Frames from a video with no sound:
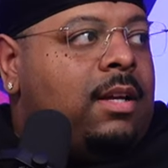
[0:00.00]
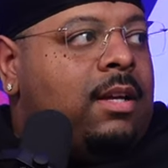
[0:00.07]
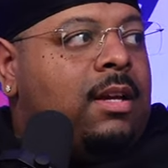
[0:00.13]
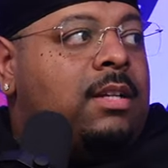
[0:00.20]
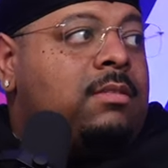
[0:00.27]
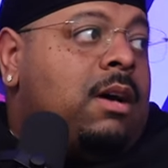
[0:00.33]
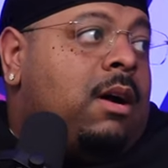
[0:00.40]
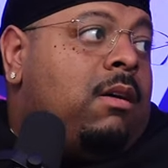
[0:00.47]

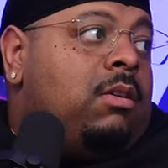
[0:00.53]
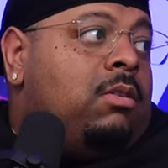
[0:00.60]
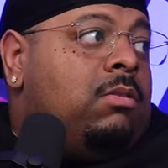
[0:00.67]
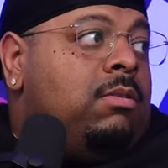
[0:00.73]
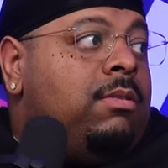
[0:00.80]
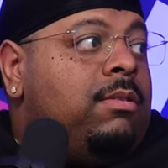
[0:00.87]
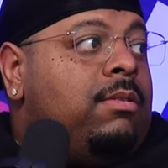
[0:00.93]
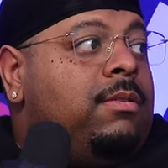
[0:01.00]
That's how I do.
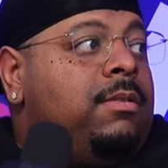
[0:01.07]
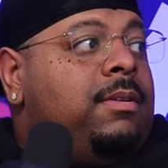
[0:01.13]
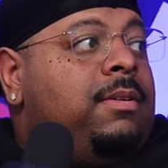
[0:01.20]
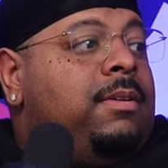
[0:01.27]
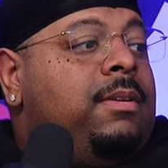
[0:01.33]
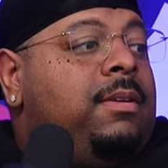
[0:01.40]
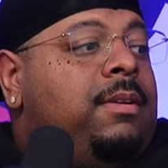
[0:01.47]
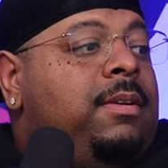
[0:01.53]

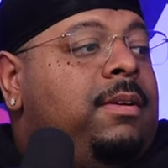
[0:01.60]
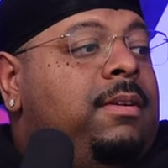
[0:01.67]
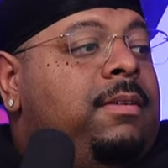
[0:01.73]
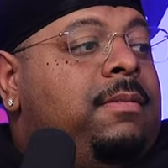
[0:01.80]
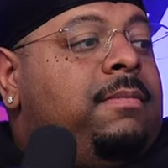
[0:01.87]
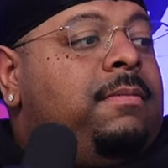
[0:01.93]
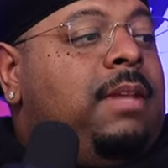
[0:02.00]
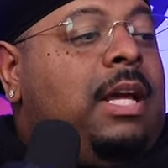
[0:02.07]

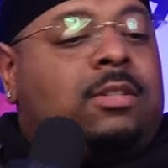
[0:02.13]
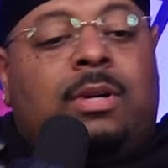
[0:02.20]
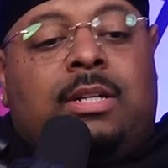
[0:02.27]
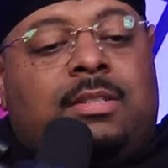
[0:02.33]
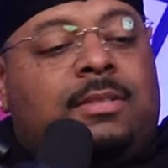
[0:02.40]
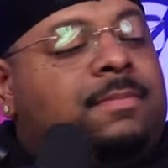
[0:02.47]
Next question.